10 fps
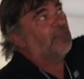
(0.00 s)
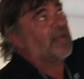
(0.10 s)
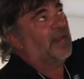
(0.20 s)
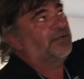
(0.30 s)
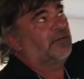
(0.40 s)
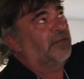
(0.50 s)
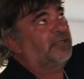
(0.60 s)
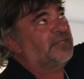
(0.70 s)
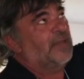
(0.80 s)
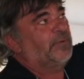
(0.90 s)
we're
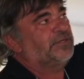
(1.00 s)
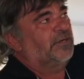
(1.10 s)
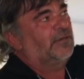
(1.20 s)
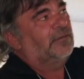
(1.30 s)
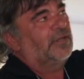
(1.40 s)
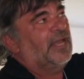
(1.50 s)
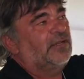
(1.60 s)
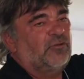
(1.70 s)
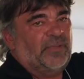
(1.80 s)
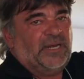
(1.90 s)
monitoring temperature
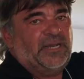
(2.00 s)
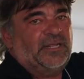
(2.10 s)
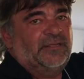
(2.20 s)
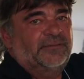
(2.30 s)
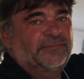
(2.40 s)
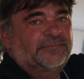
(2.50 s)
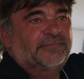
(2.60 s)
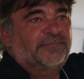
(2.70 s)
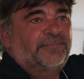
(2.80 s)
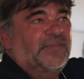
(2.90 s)
and humidity.
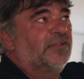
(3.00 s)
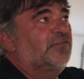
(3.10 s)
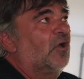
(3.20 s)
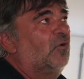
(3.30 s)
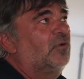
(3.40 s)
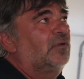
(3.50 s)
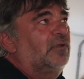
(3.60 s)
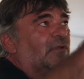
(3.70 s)
And so